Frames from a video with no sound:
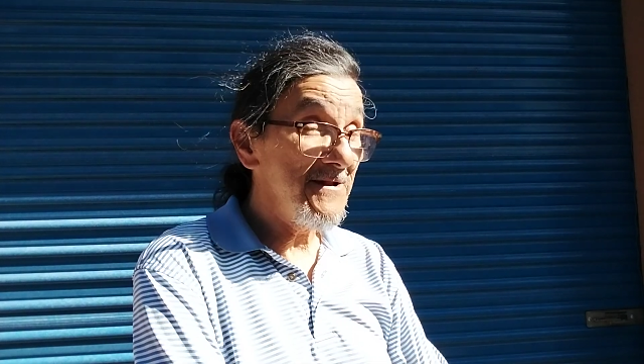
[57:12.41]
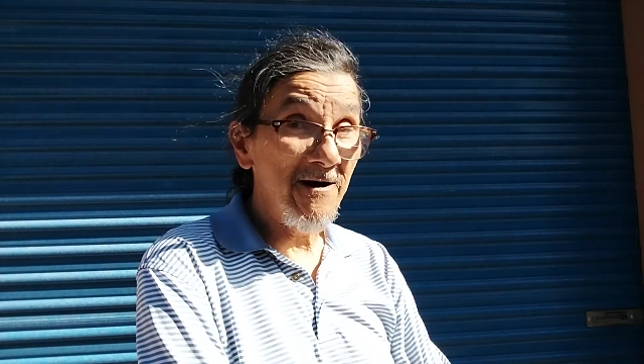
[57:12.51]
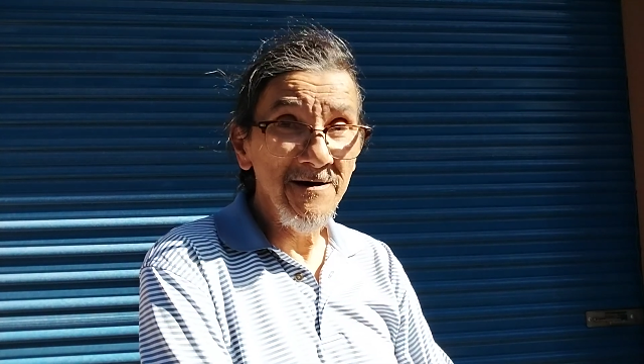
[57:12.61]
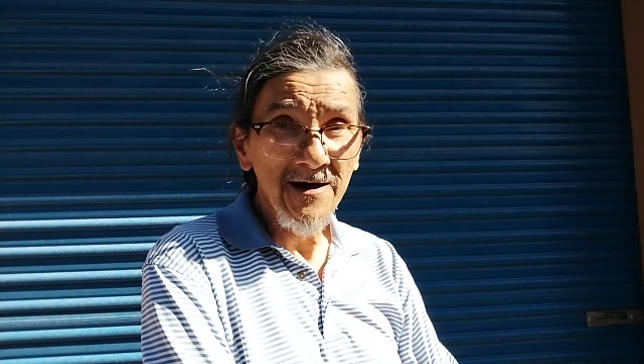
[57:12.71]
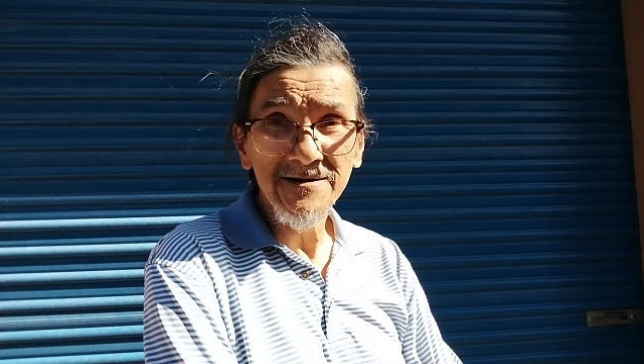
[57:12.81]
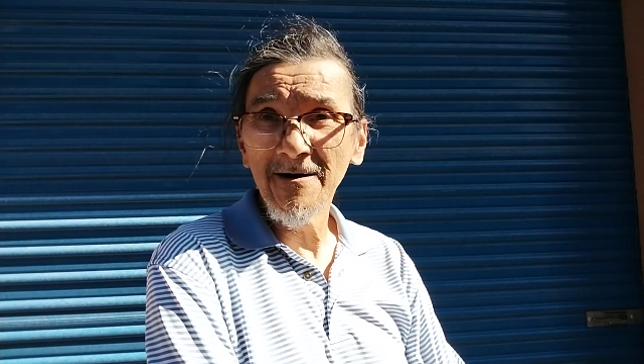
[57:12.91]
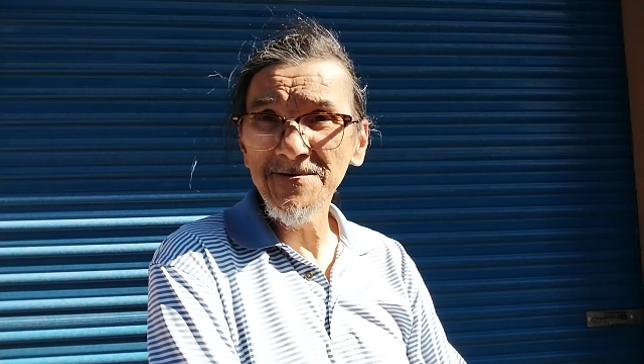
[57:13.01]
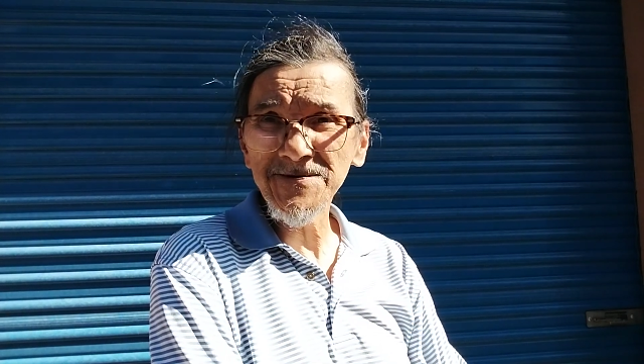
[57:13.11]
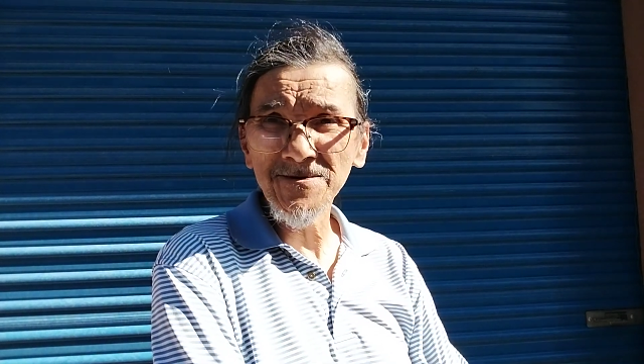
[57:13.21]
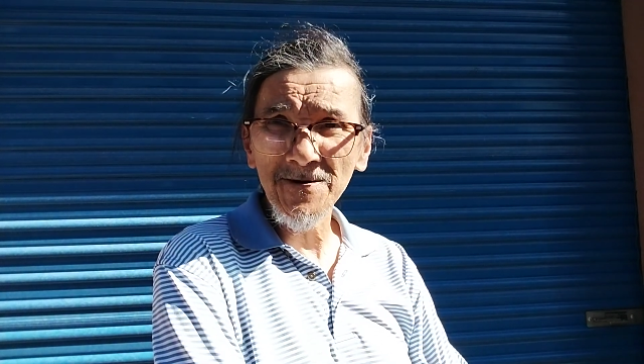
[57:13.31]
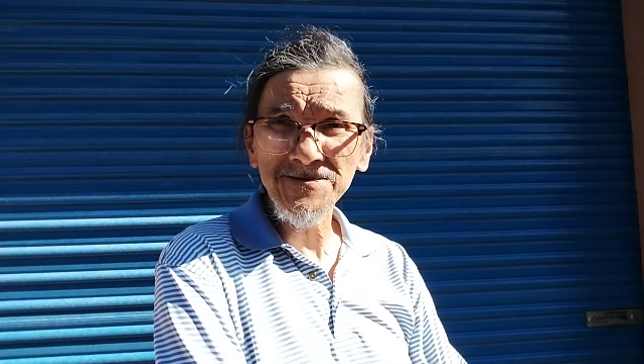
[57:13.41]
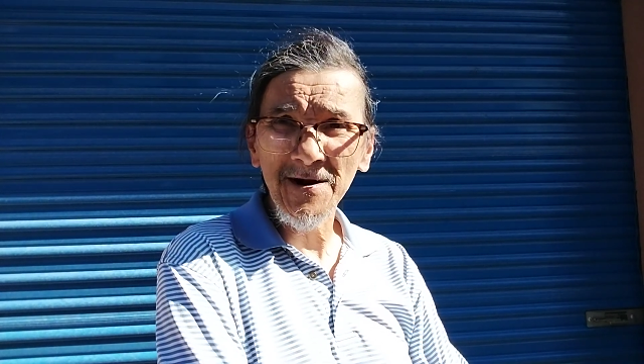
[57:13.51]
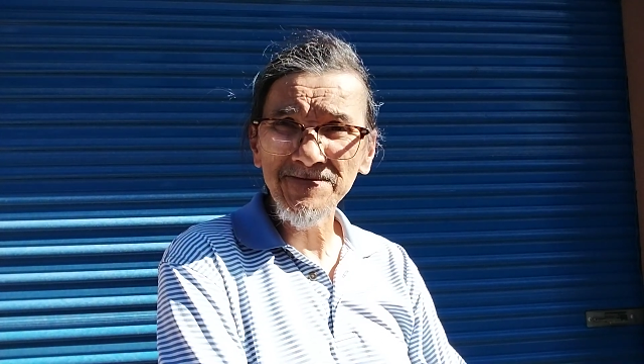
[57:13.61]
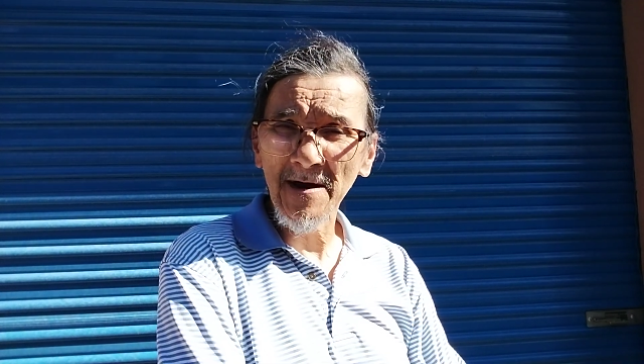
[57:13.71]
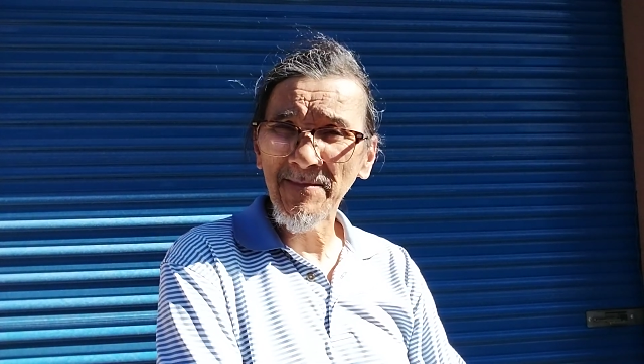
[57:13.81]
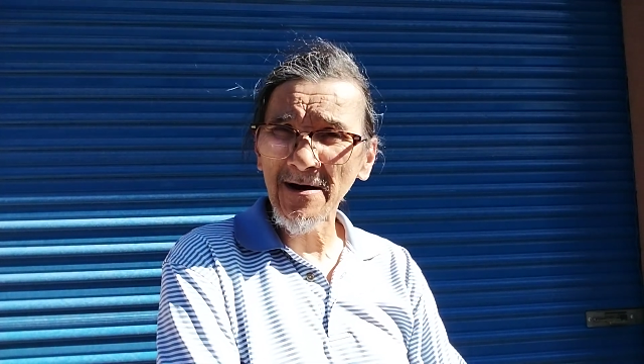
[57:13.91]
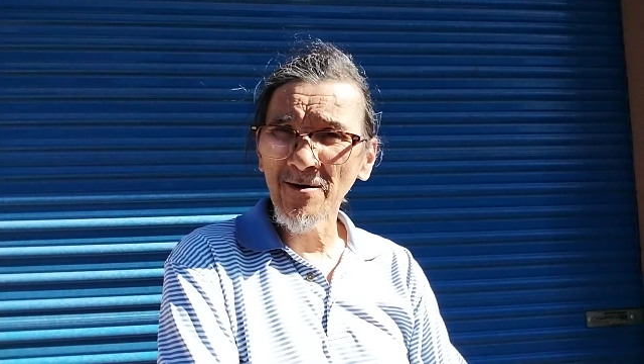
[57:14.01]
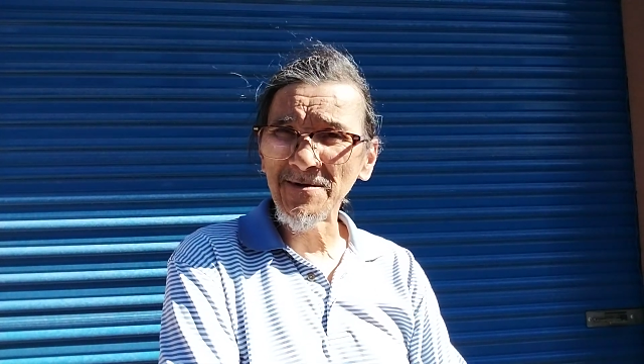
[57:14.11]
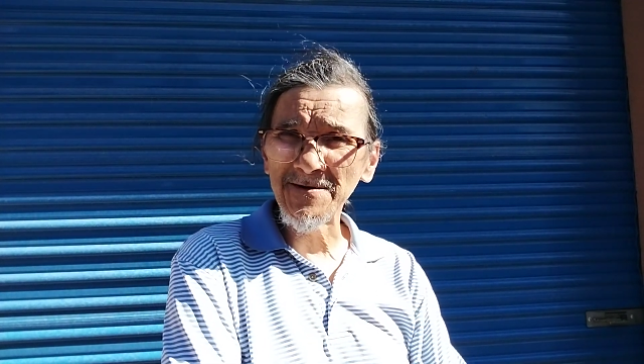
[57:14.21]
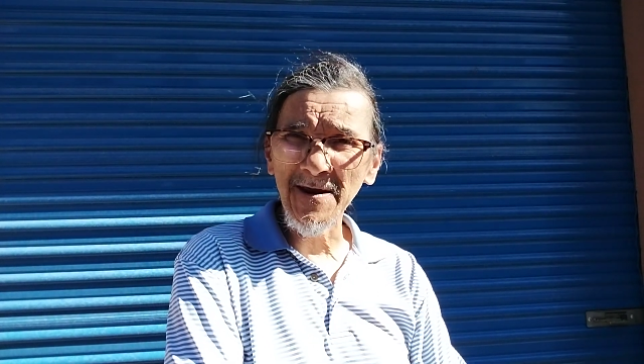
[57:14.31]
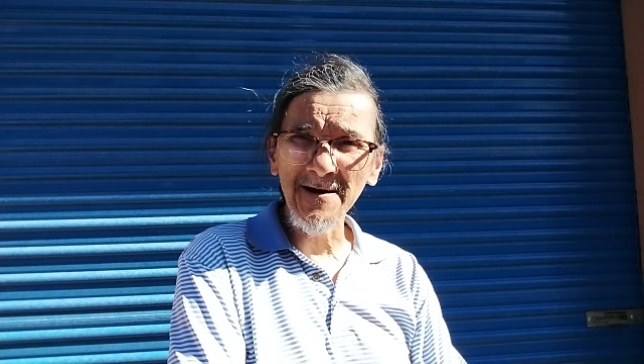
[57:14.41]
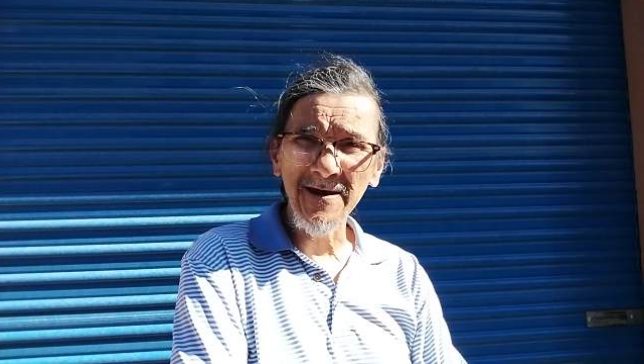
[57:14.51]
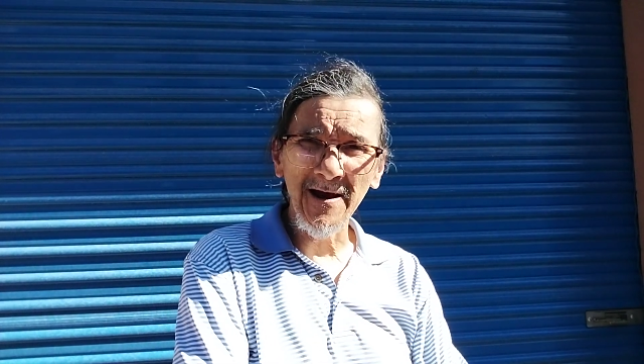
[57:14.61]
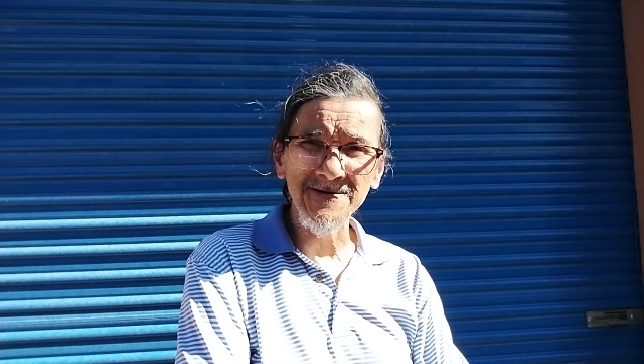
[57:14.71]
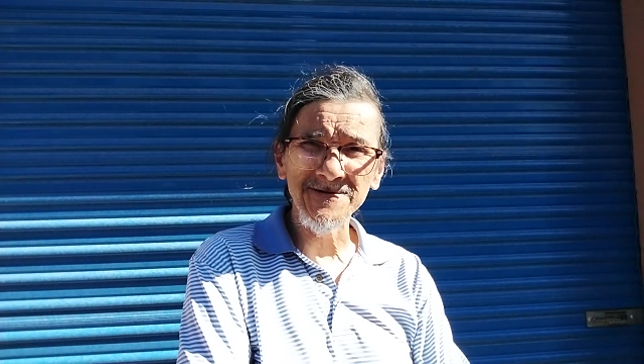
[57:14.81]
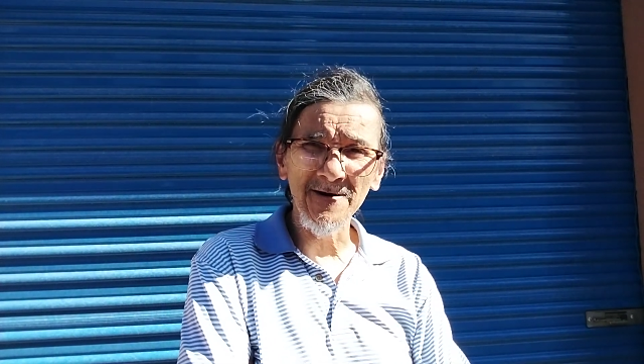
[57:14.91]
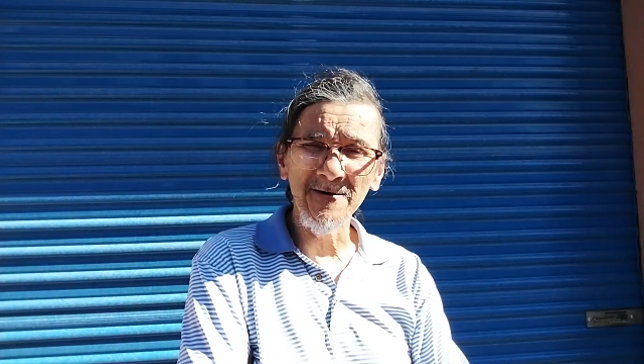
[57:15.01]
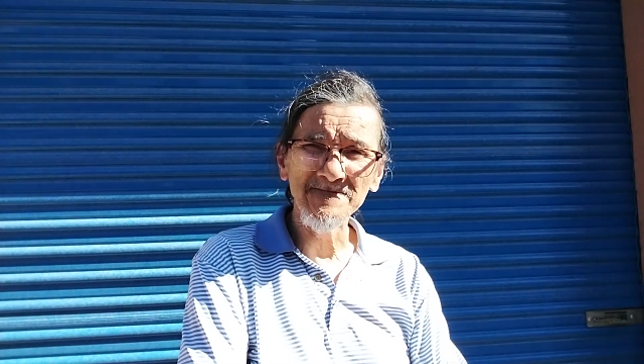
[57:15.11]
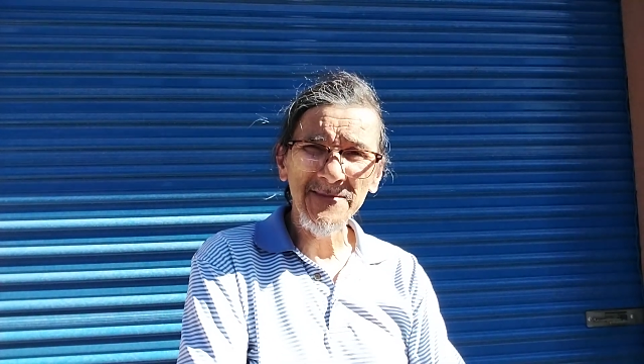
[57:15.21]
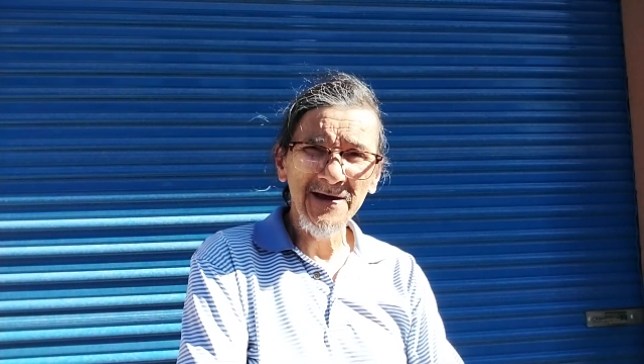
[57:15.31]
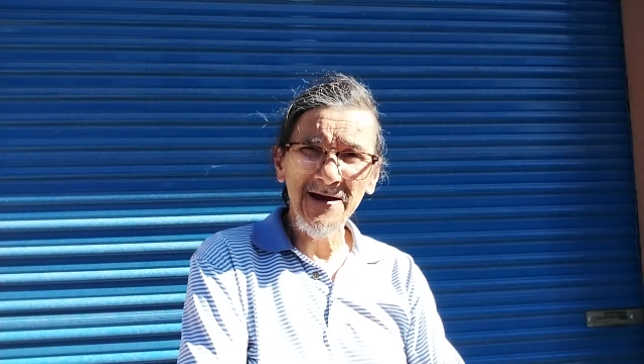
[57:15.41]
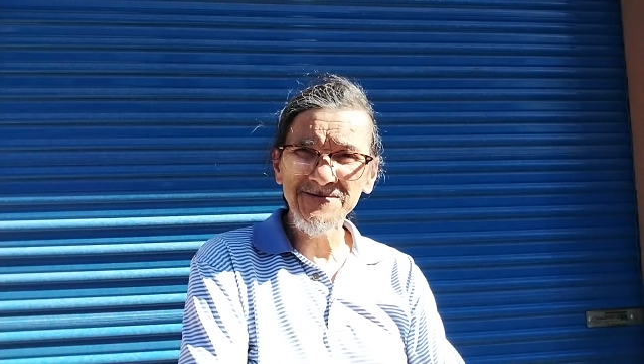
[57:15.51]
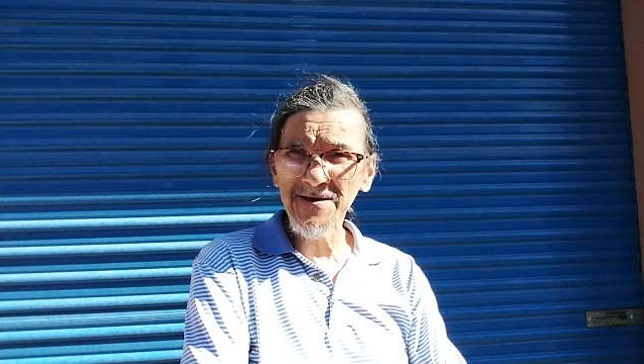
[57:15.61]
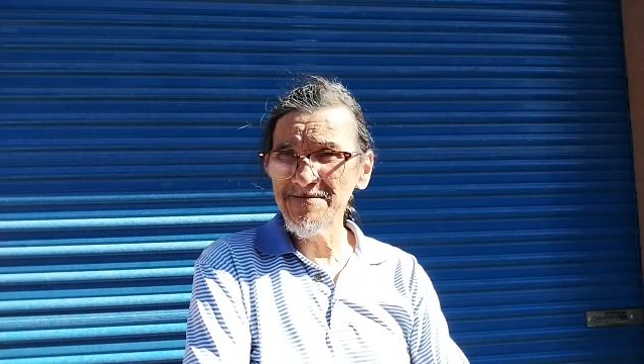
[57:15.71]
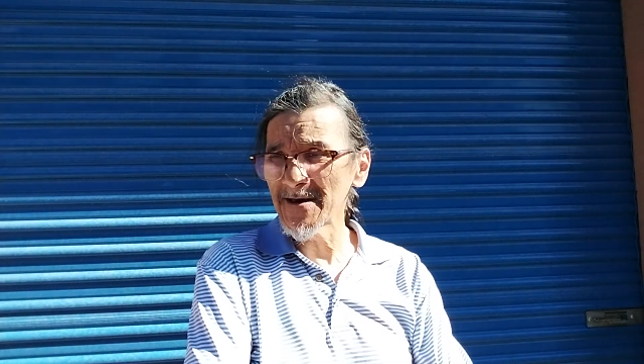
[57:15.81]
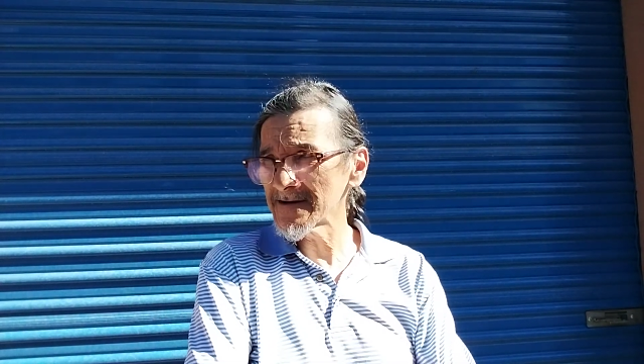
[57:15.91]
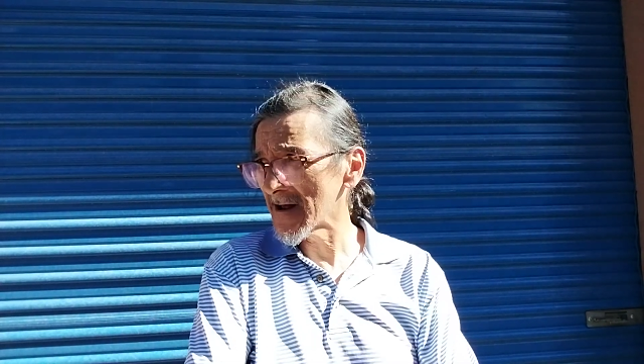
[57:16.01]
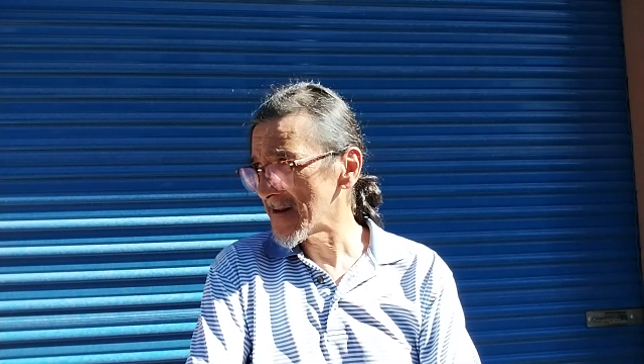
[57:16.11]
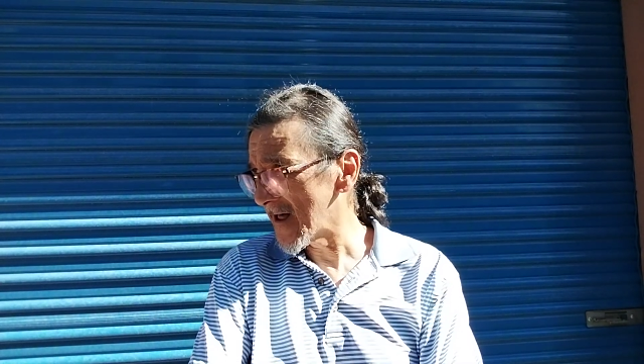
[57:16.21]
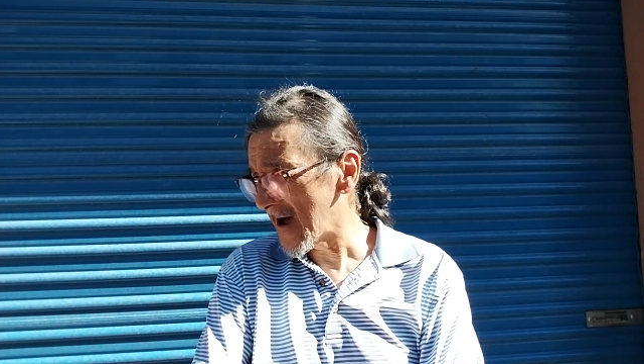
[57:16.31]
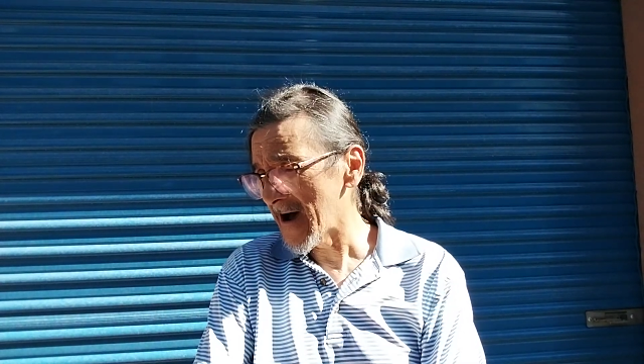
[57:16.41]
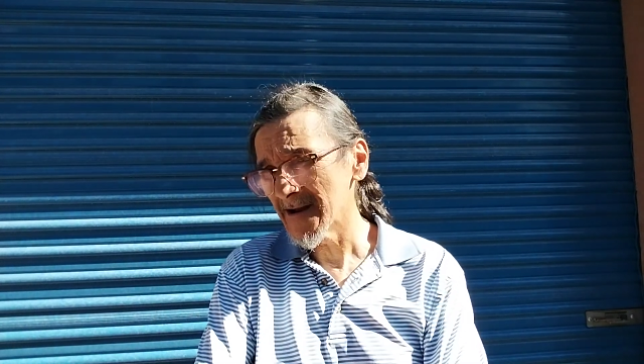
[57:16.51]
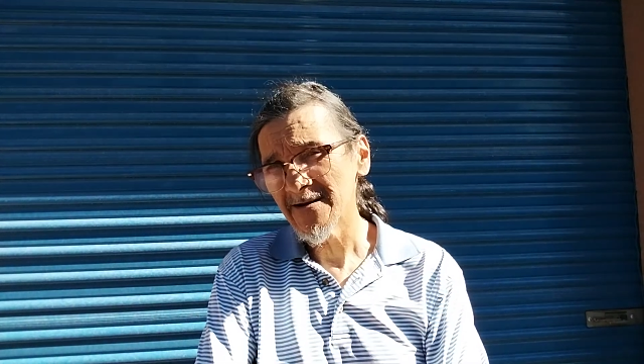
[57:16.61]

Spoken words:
Now this is all stuff that I bought over the decades, you know. It seems like a lot,